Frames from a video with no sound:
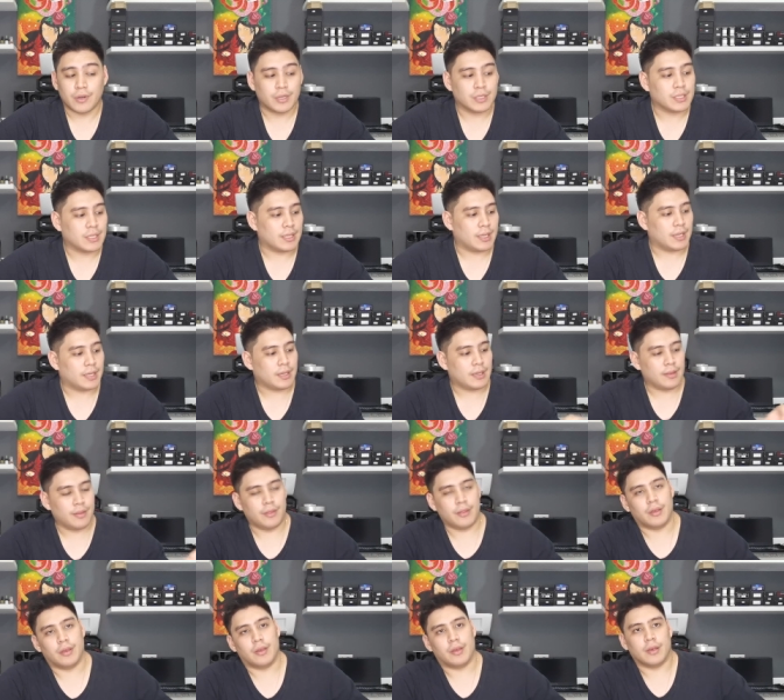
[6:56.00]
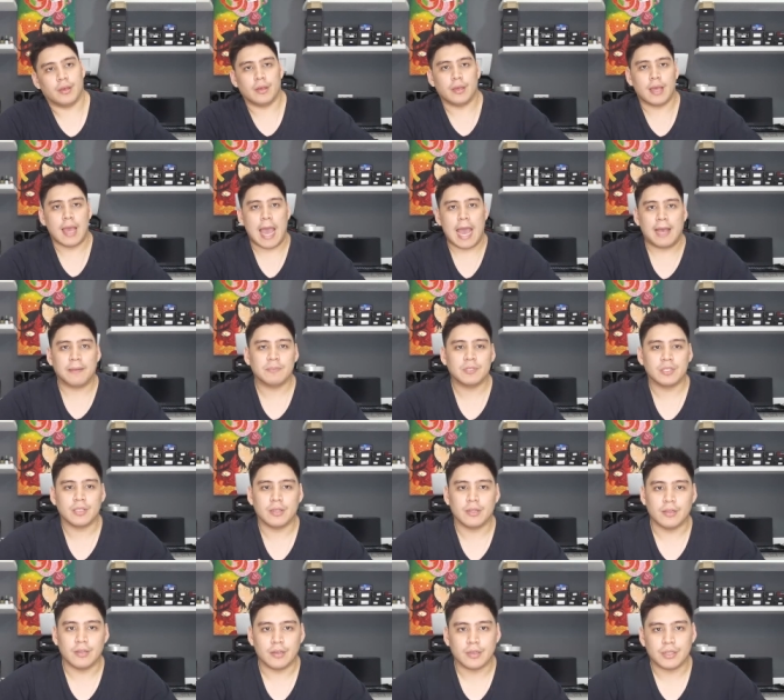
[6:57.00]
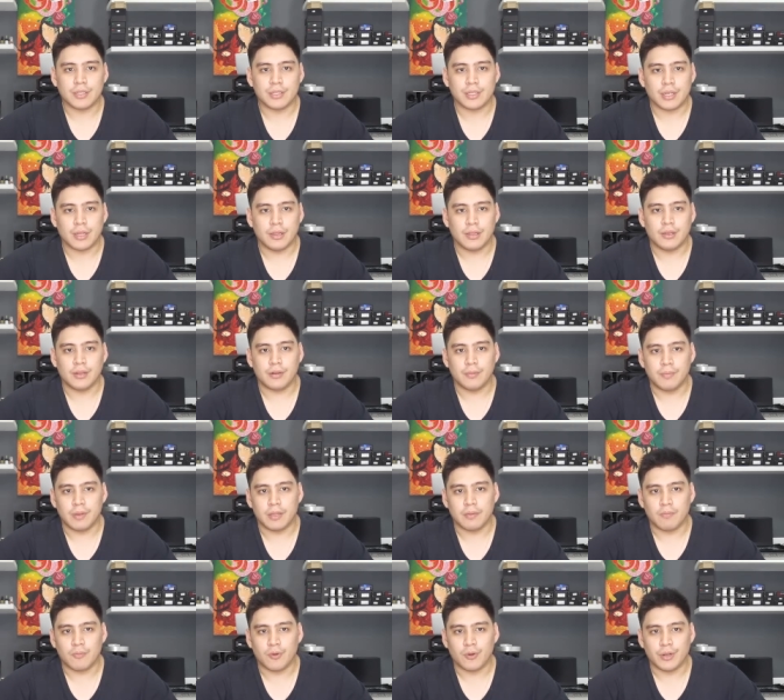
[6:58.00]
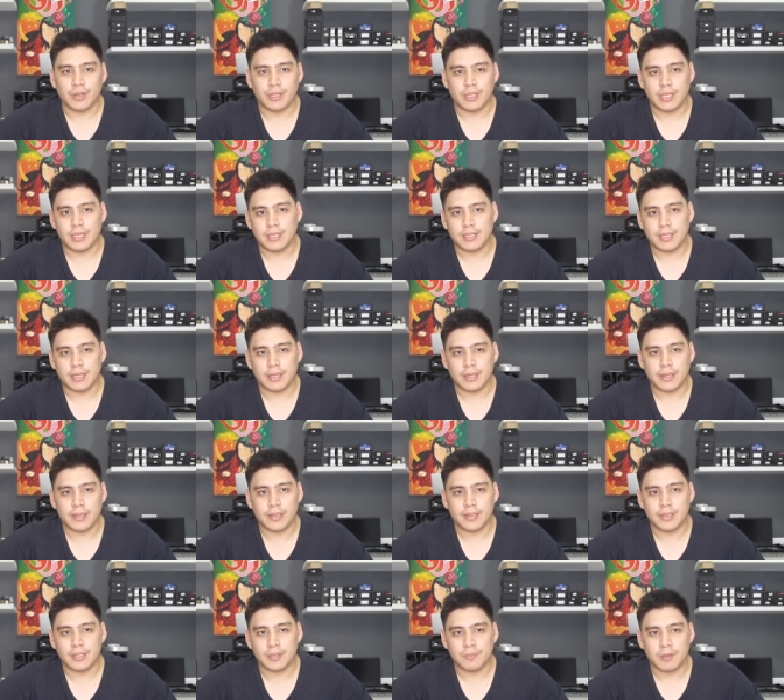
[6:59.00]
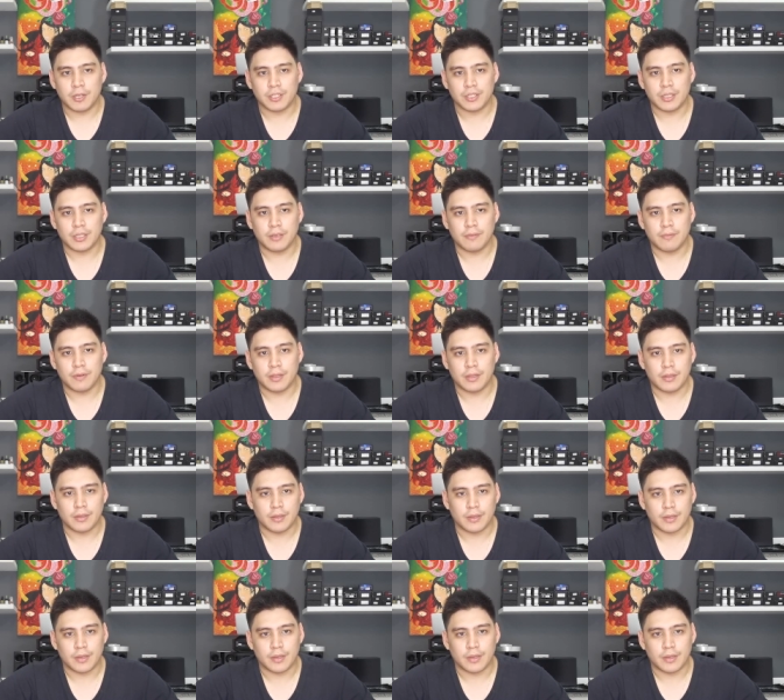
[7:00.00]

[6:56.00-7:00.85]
course. Like the Hamsa looks a little bit more detailed, especially with